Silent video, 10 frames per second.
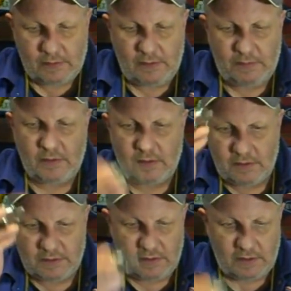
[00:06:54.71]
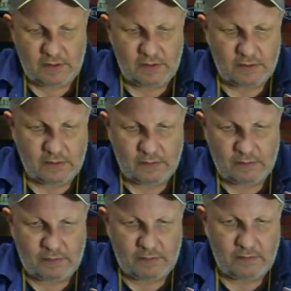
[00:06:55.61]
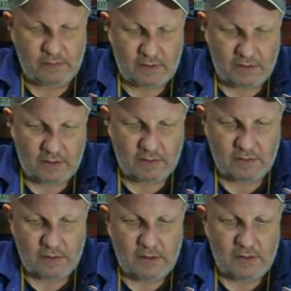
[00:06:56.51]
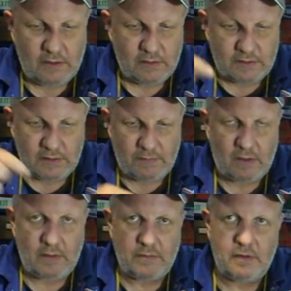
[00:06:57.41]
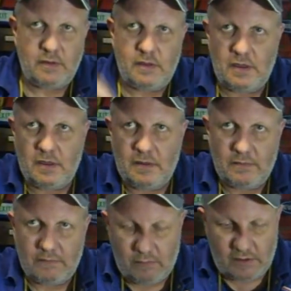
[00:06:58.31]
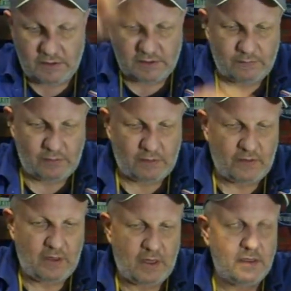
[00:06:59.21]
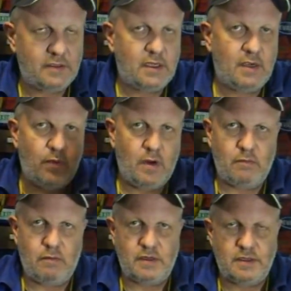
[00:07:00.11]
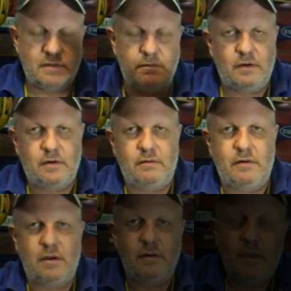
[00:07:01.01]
eye bolt goes in there, through there, cymbal arm through there, ride cymbal on the end, and we're ready to rock and roll.